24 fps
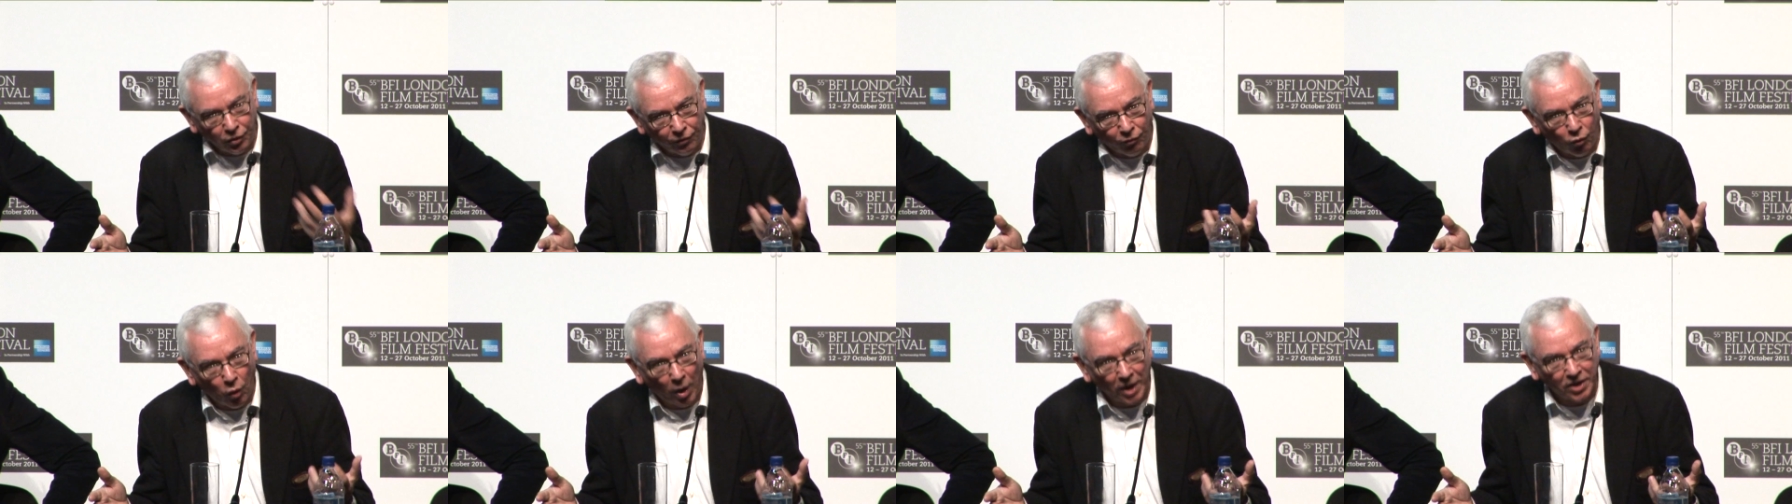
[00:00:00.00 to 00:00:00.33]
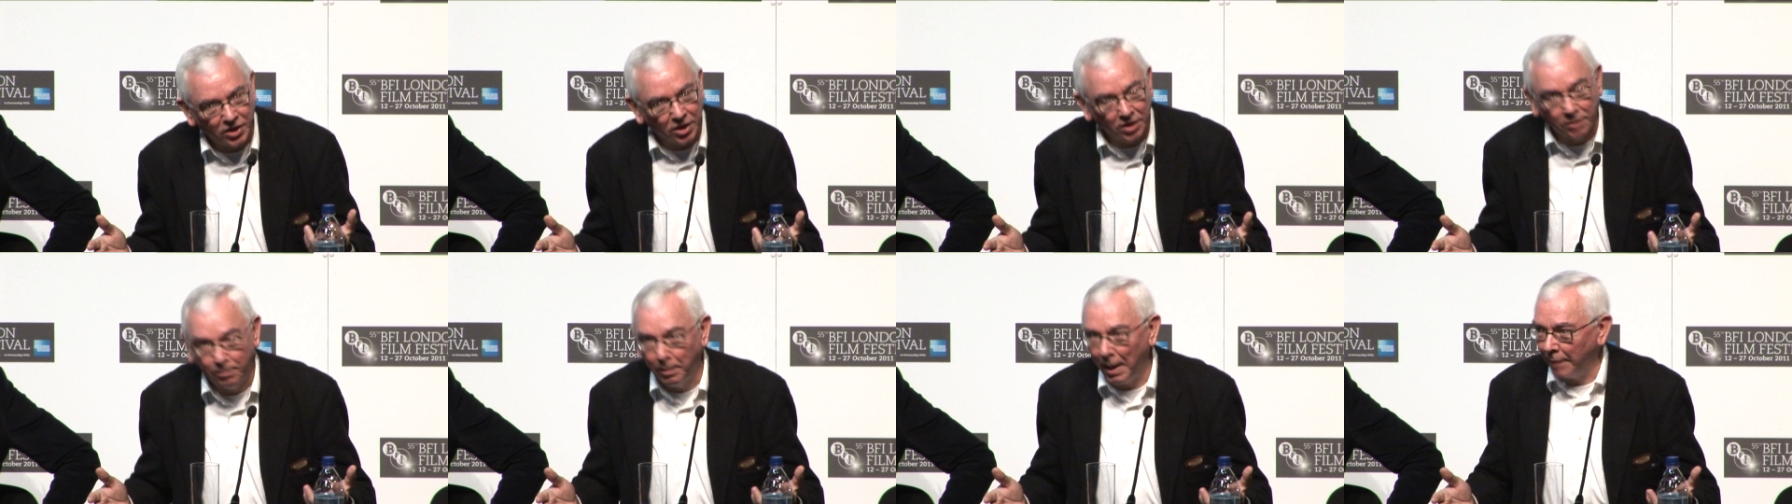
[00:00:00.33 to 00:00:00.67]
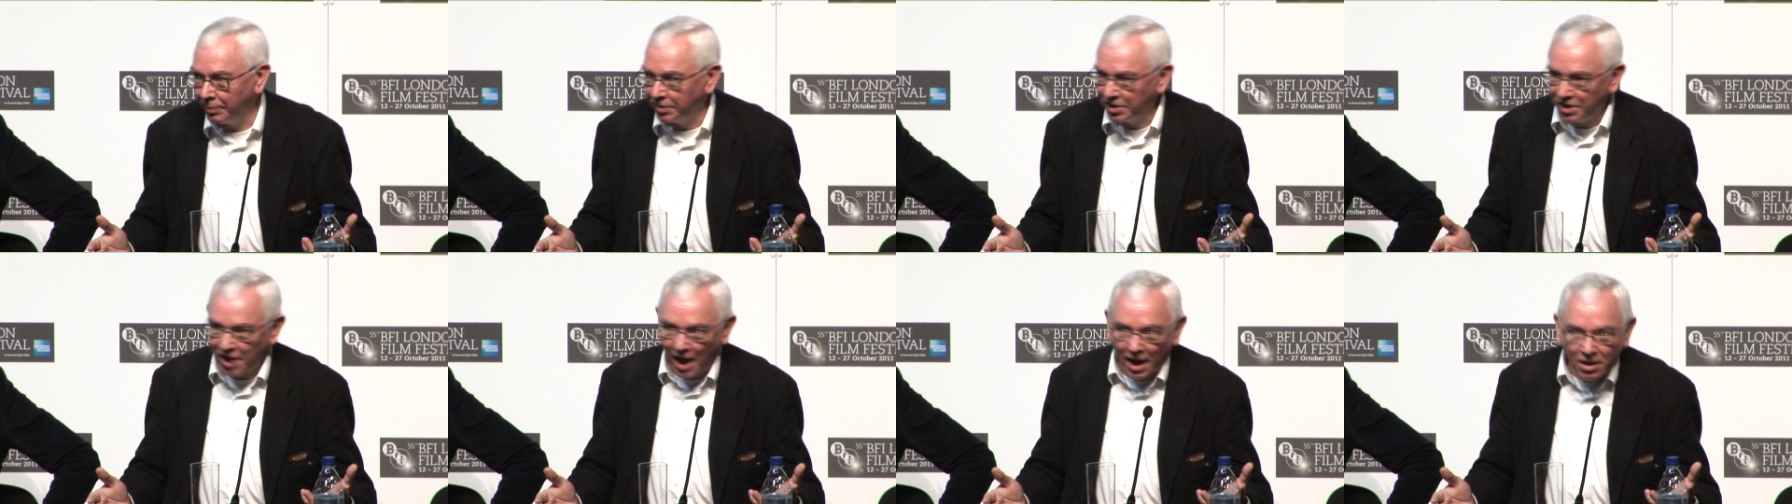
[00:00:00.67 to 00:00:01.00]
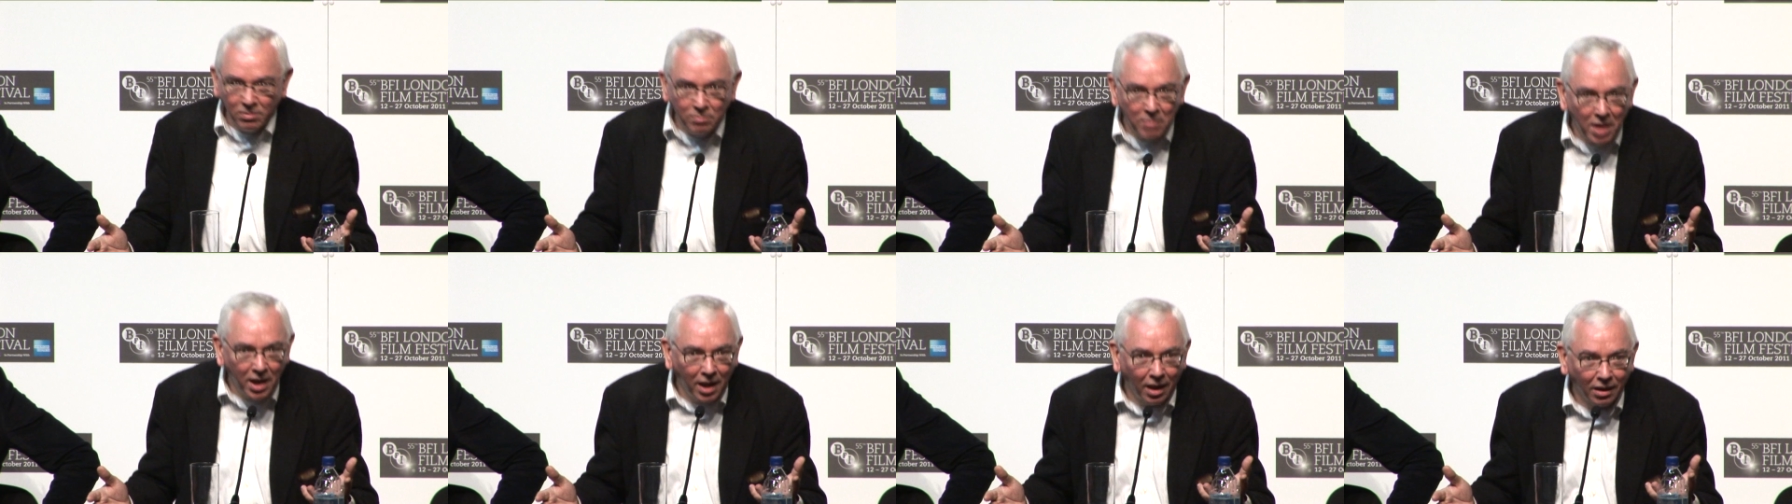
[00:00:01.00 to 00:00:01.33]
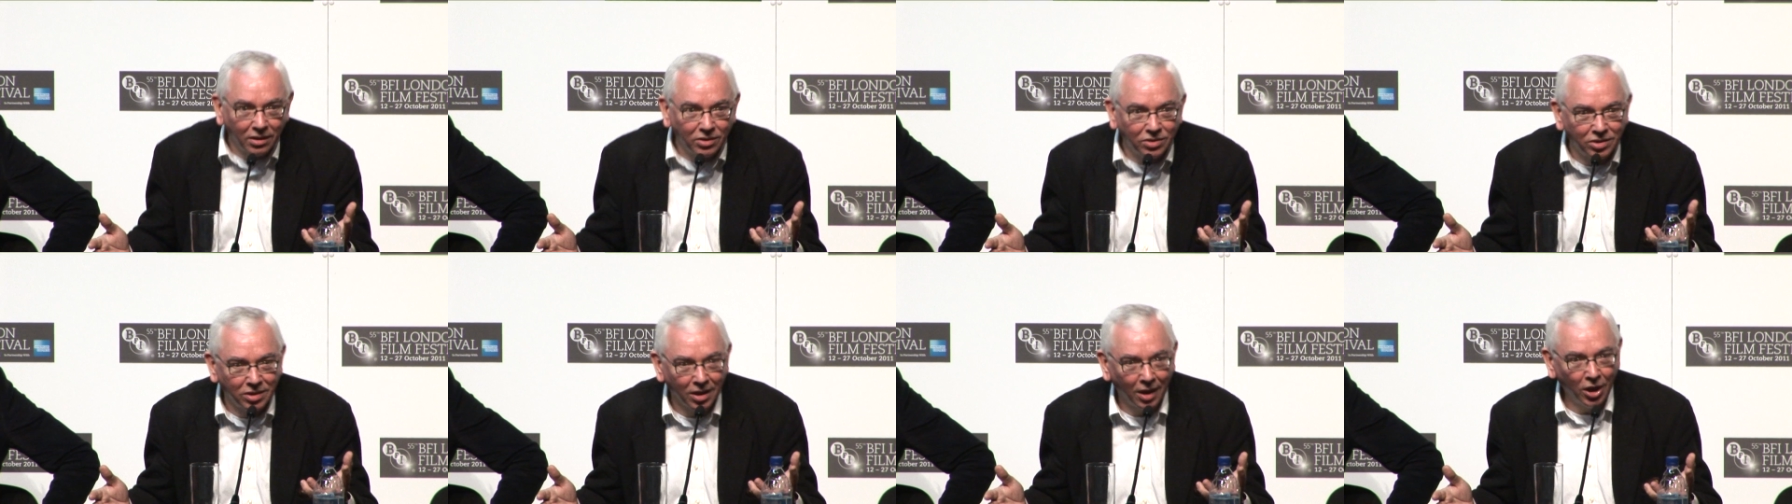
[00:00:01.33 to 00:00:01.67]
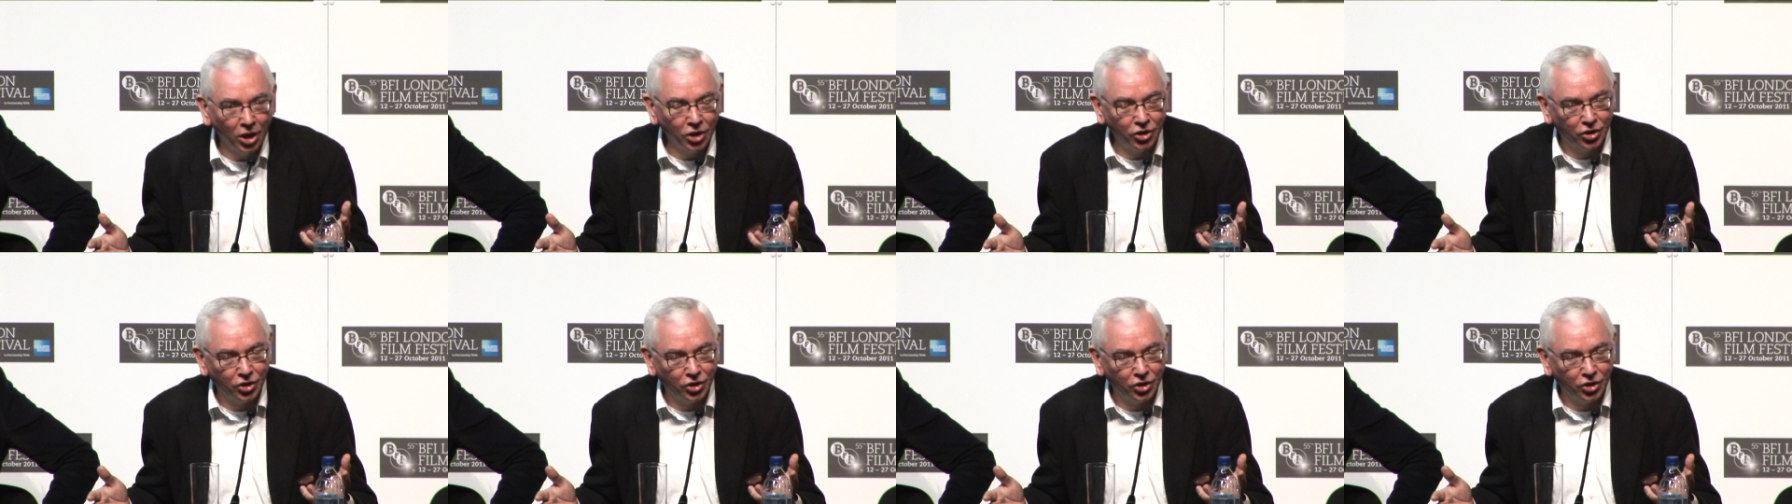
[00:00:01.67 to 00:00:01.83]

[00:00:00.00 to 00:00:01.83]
you've waited perhaps 10 minutes